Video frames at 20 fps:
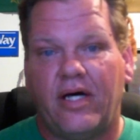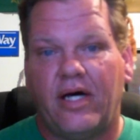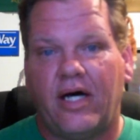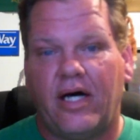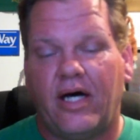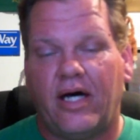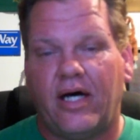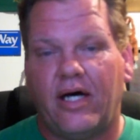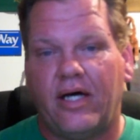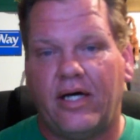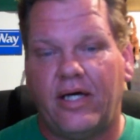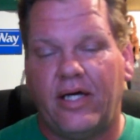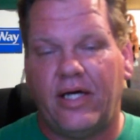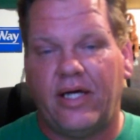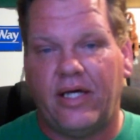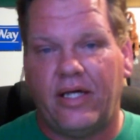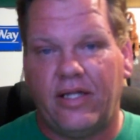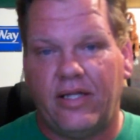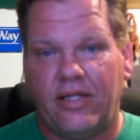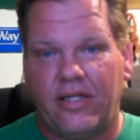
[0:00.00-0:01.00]
uh,
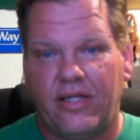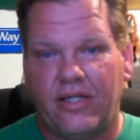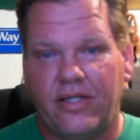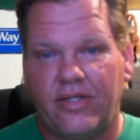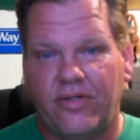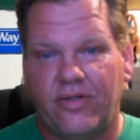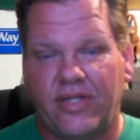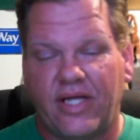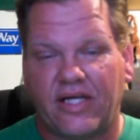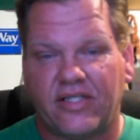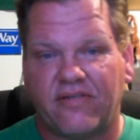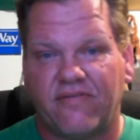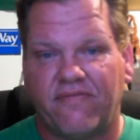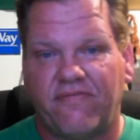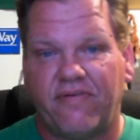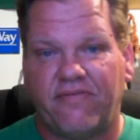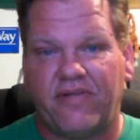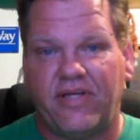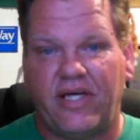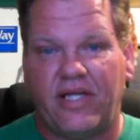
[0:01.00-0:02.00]
in
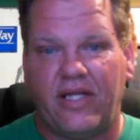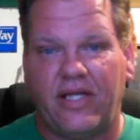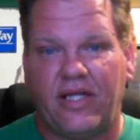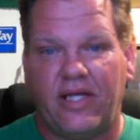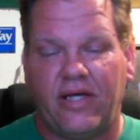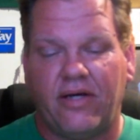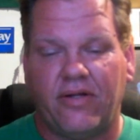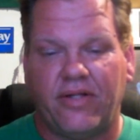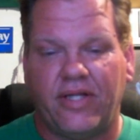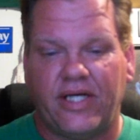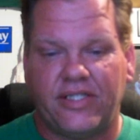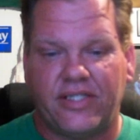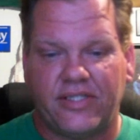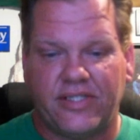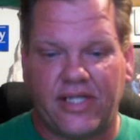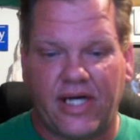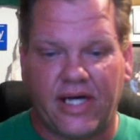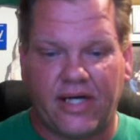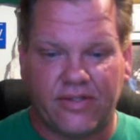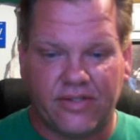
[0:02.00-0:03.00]
2015 at Eagle Nation
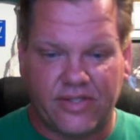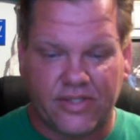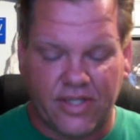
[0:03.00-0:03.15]
Cycles.